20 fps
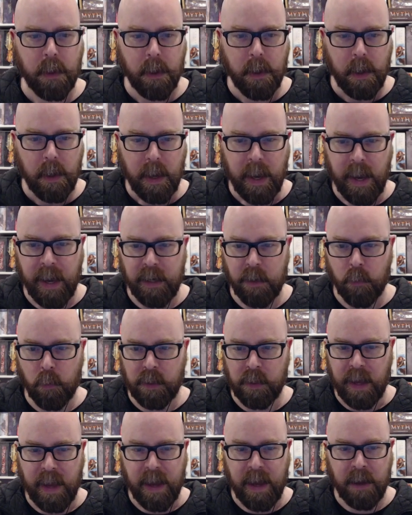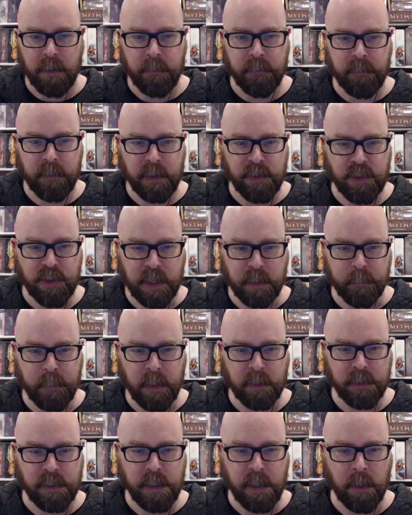and it will have a
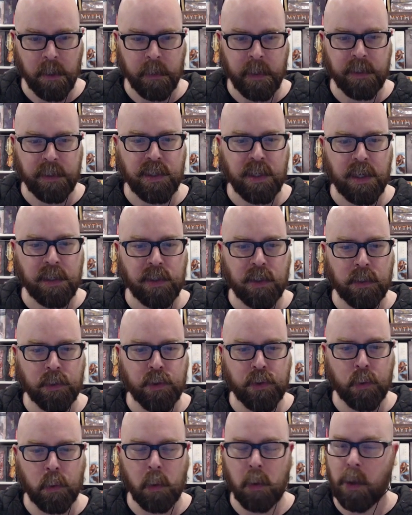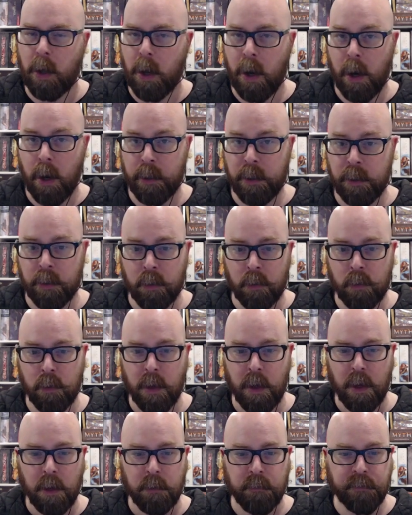checkbox here that says Control Audio
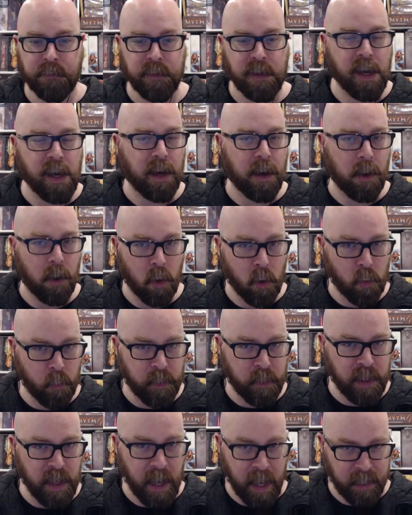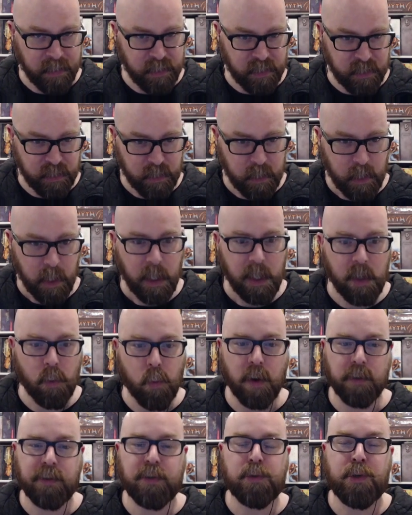via OBS. You
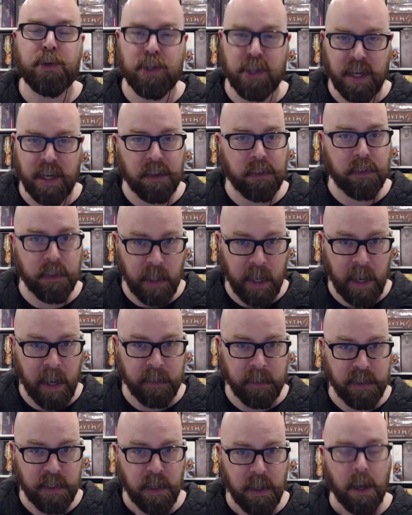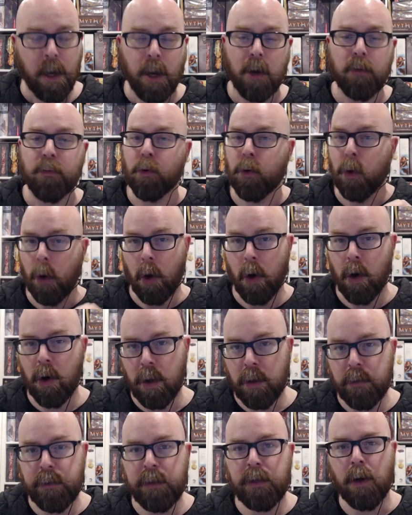want to check that for
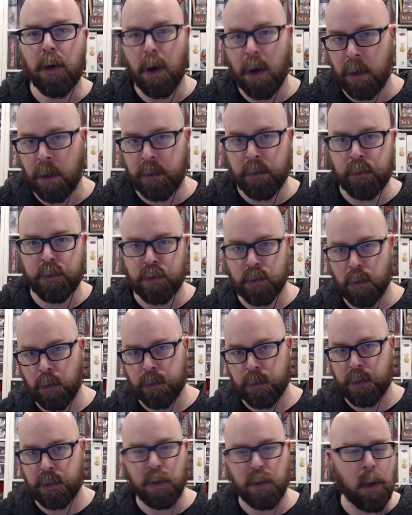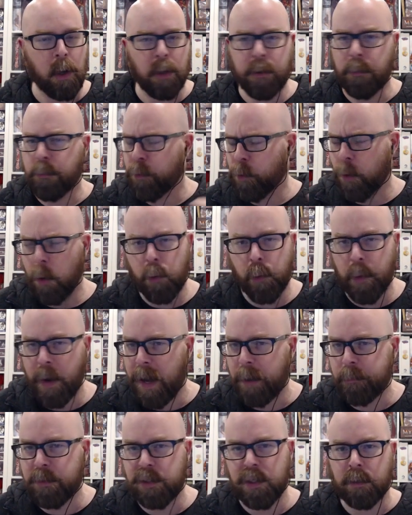all the audio sources, all the
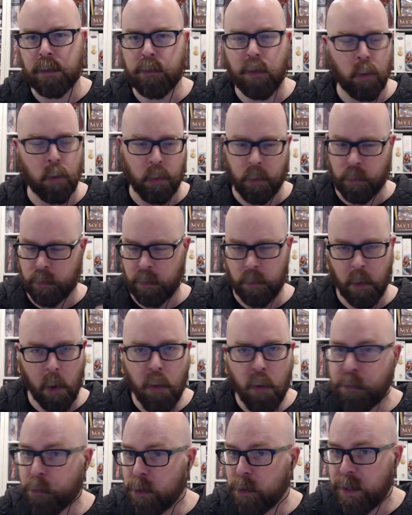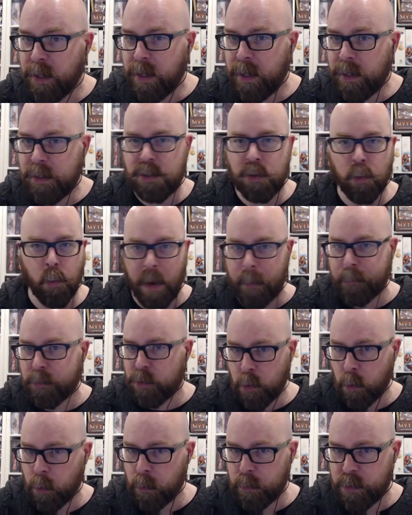programs that, or the overlays, the web
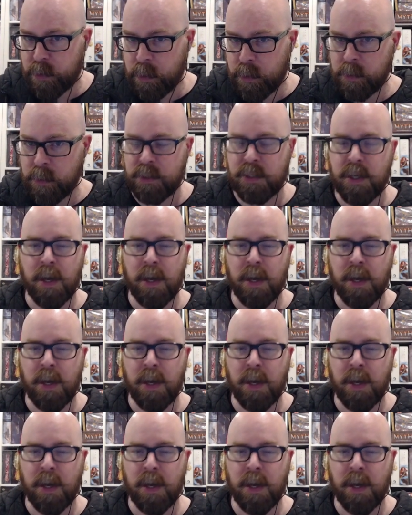sources